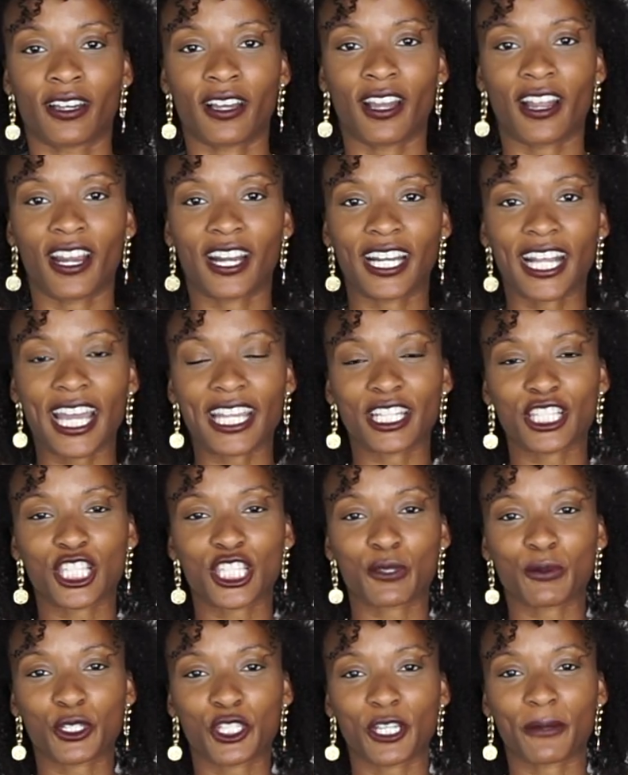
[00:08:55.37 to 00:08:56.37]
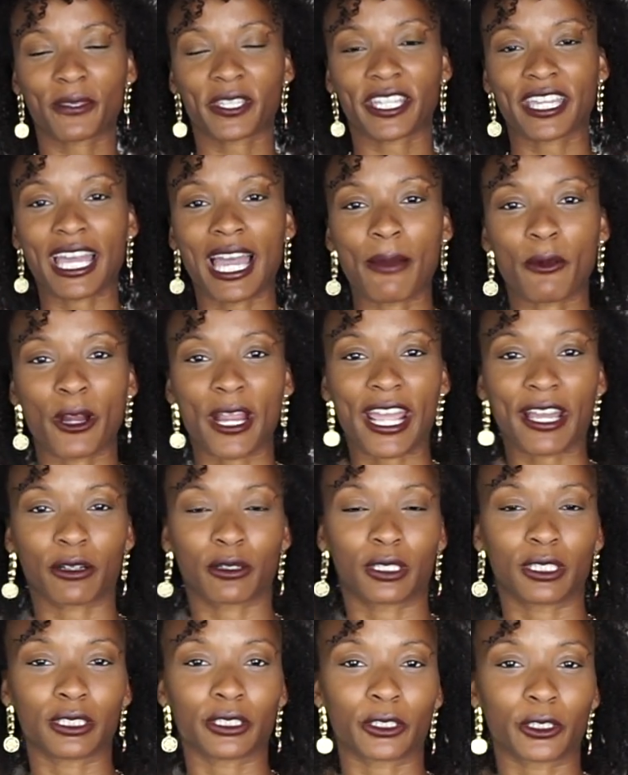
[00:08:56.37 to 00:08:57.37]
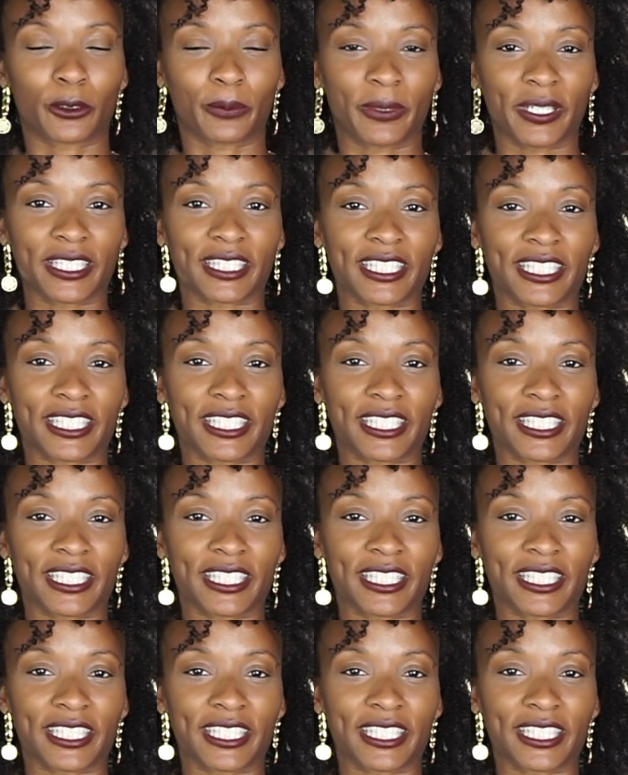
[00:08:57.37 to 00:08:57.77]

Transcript: All right, I had to switch up the camera angle a little bit.